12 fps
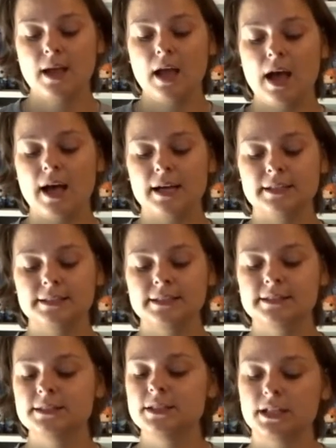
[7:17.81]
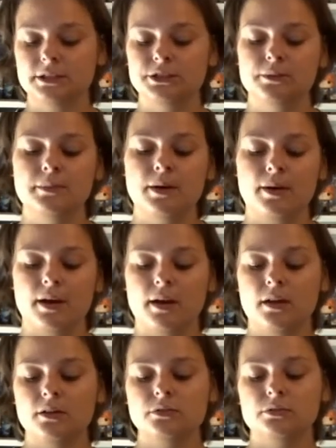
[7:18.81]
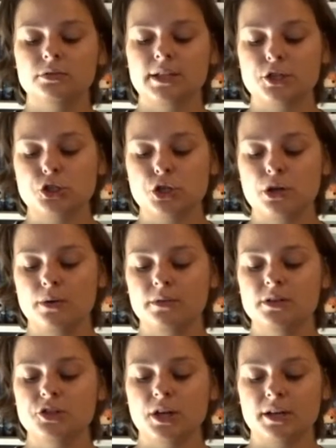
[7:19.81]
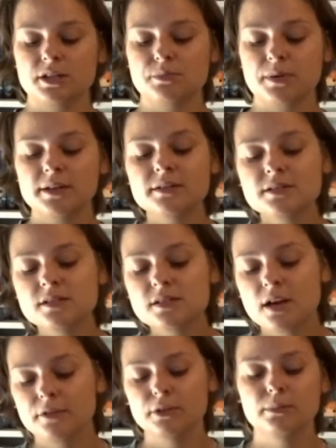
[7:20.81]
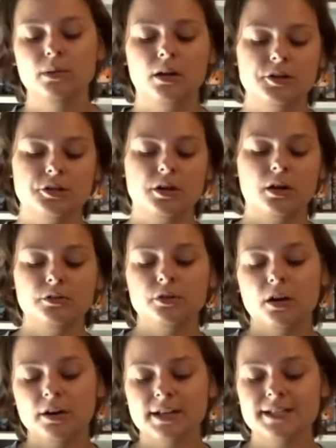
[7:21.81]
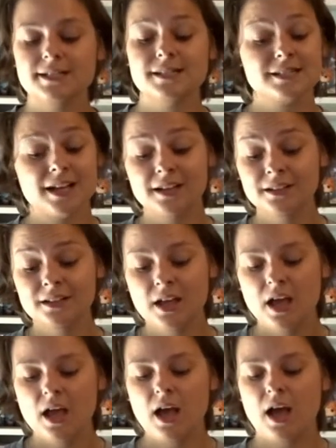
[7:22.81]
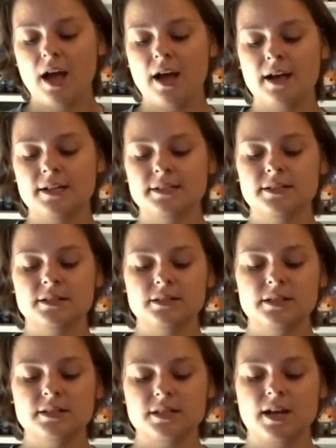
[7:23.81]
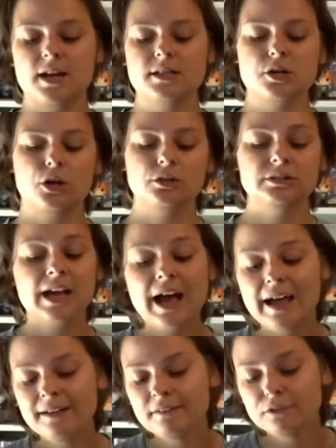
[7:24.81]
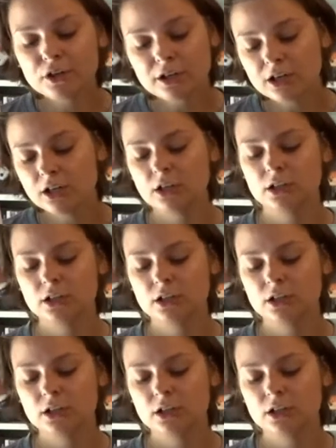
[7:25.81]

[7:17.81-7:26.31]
And in the dungeon, Mira gets to know the youngest prince of the blood called Arkin Sign, and this guy is called Tanver,